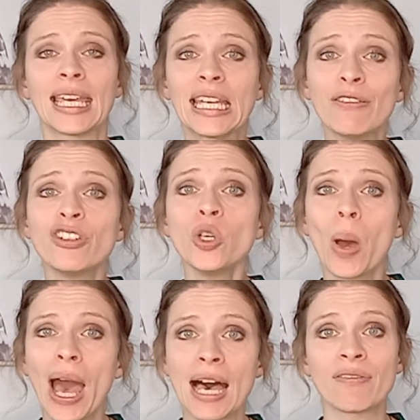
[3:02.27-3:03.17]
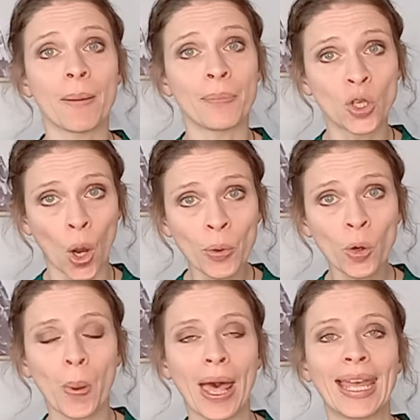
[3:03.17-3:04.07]
if you have
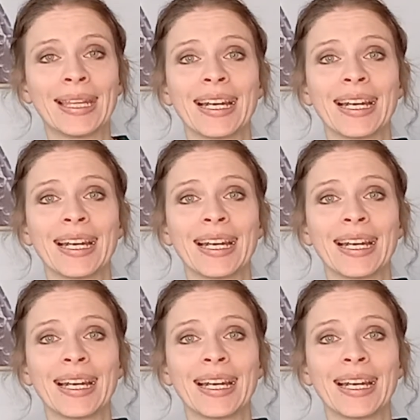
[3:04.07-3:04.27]
abdominal pain